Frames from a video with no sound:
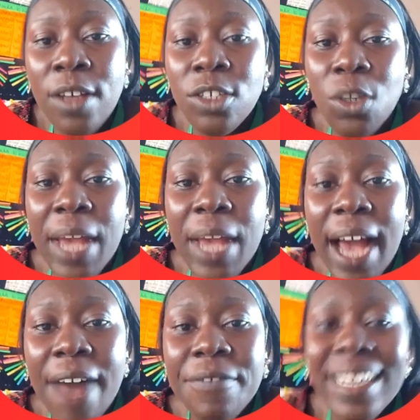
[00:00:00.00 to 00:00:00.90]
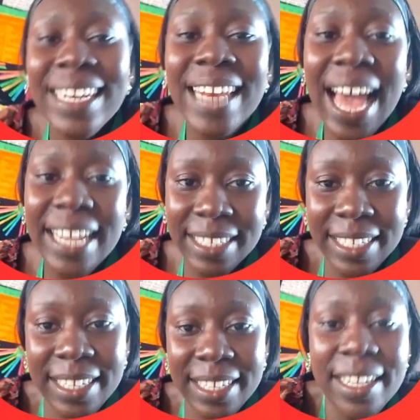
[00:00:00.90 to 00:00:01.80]
So, we have light.
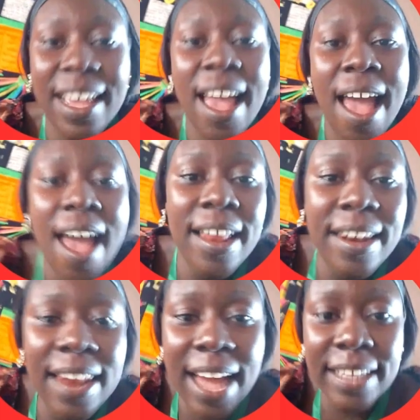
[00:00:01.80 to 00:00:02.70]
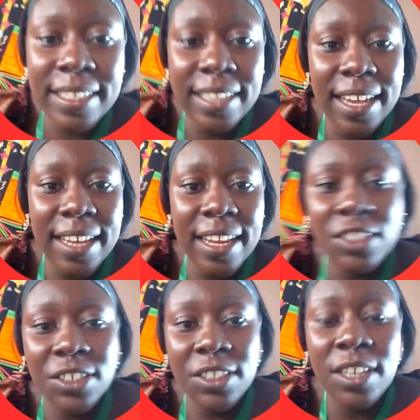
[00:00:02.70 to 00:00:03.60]
Light
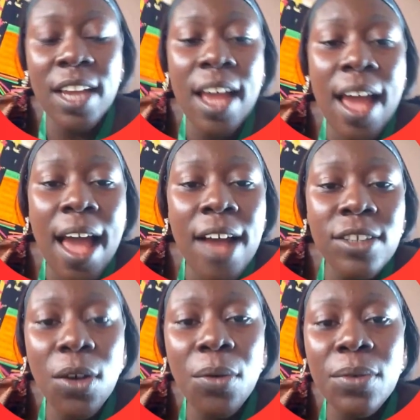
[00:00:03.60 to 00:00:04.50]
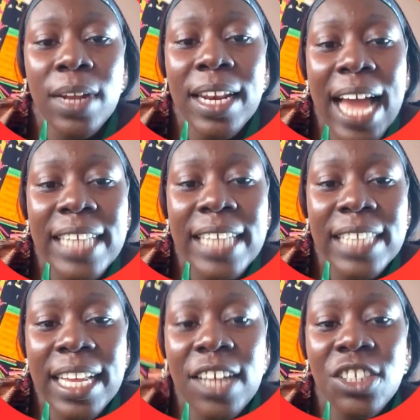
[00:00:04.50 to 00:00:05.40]
energy. So light
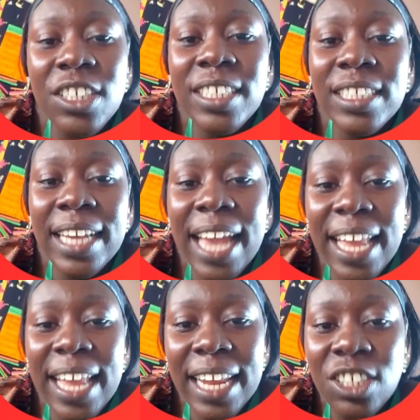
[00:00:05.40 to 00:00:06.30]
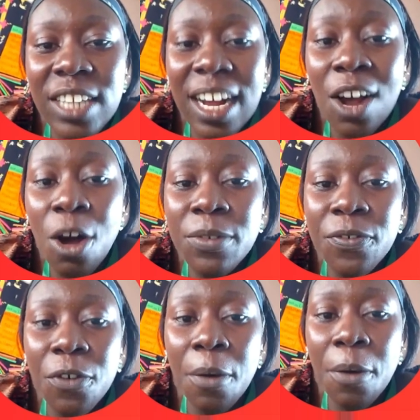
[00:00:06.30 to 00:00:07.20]
energy is the energy that comes
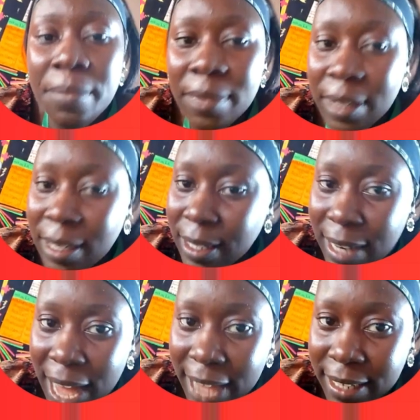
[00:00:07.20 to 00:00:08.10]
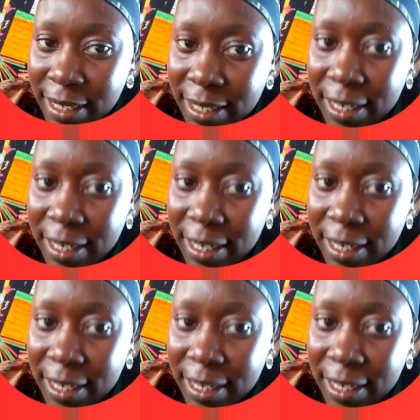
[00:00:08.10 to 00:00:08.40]
from the light.